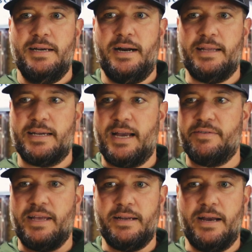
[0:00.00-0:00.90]
I like
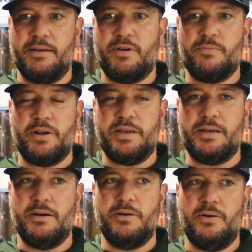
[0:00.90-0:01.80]
having that diaphragm ready to
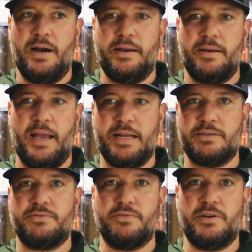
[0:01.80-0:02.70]
go. I
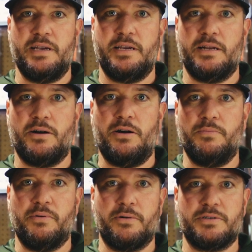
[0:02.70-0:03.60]
hands free, can call
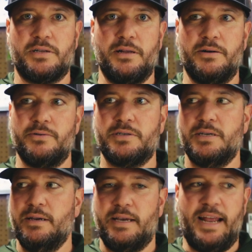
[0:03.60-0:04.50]
birds close,
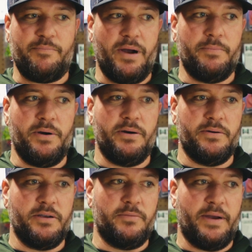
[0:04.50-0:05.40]
can have my
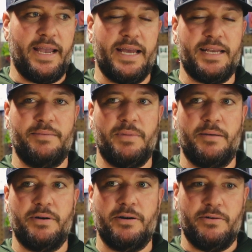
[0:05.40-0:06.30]
bow, my hand in my
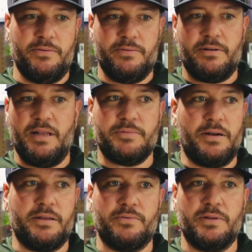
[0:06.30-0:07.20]
bow clipped
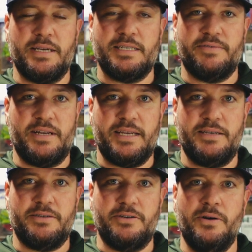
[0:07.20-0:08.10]
onto the release if I
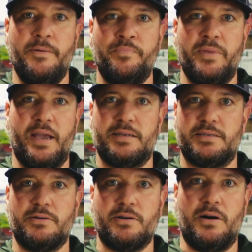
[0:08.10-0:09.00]
need to, and can
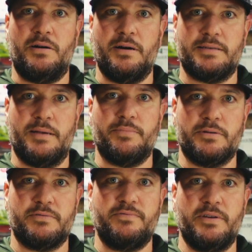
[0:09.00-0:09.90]
still call as that bird's,